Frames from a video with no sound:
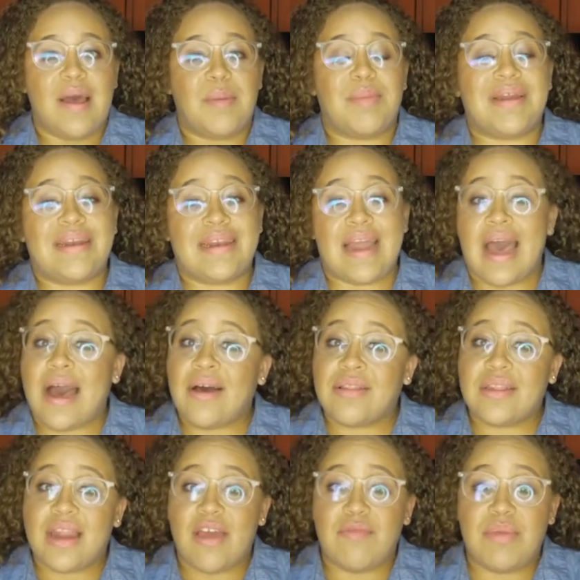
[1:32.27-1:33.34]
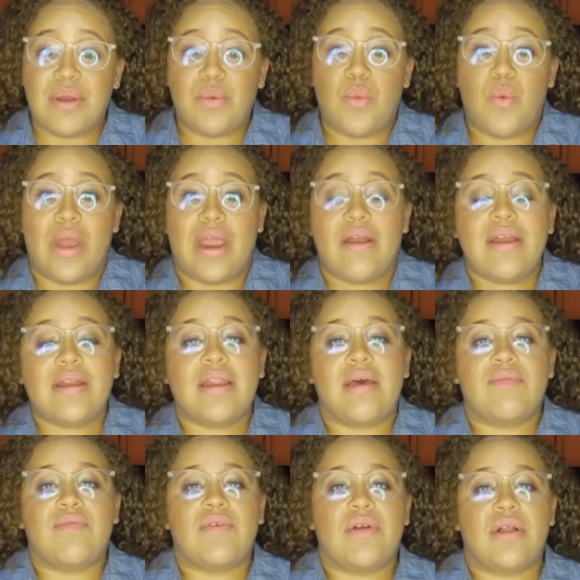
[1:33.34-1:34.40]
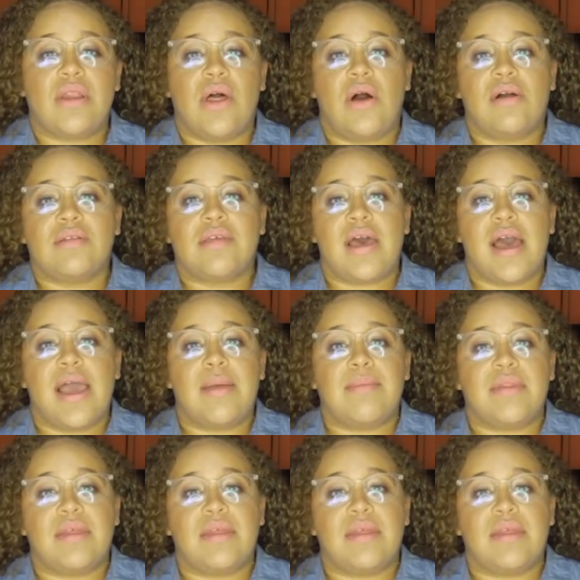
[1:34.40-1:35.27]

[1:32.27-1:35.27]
But now that I've been wearing them for a long time,